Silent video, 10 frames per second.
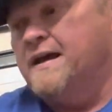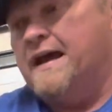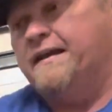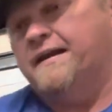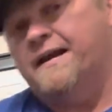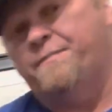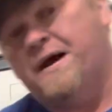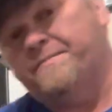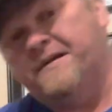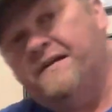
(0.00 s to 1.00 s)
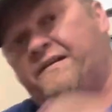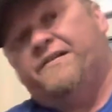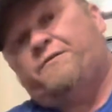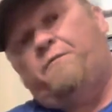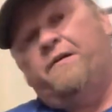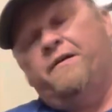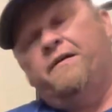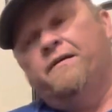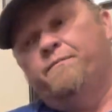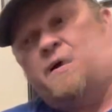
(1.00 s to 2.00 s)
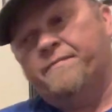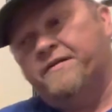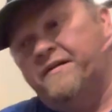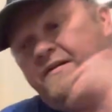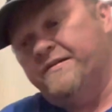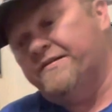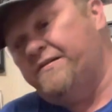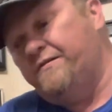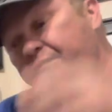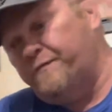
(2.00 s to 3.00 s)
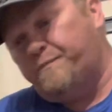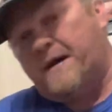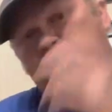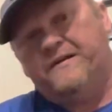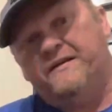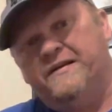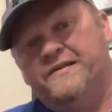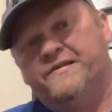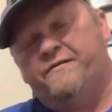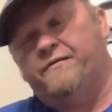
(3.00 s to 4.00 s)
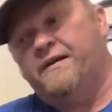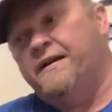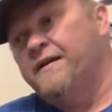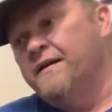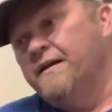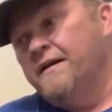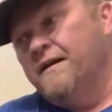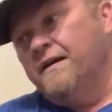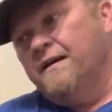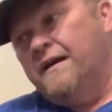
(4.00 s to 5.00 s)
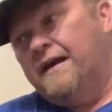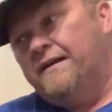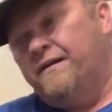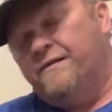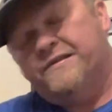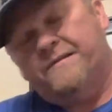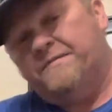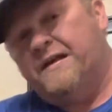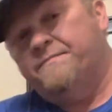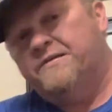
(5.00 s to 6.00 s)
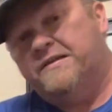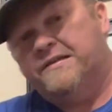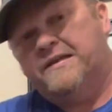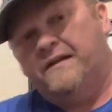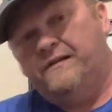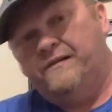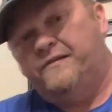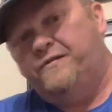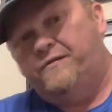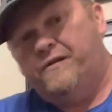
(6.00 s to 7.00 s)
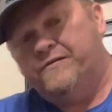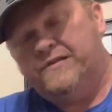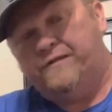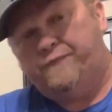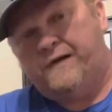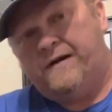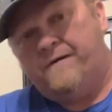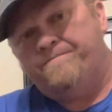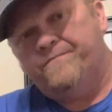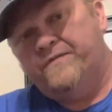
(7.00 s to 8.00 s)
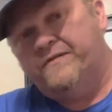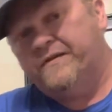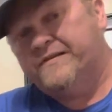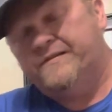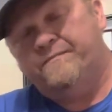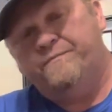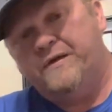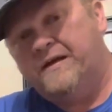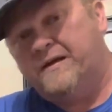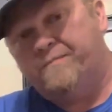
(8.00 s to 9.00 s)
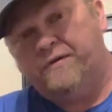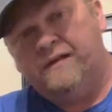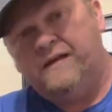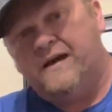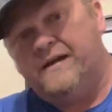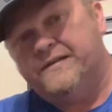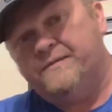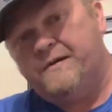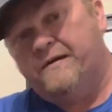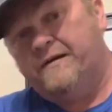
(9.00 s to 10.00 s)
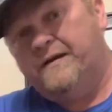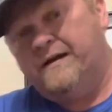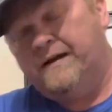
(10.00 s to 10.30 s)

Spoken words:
And then I popped in disc 1, popped in disc 2, popped in disc 3, and you know, sometimes you just get a little too close to the fire. Just being completely honest about it.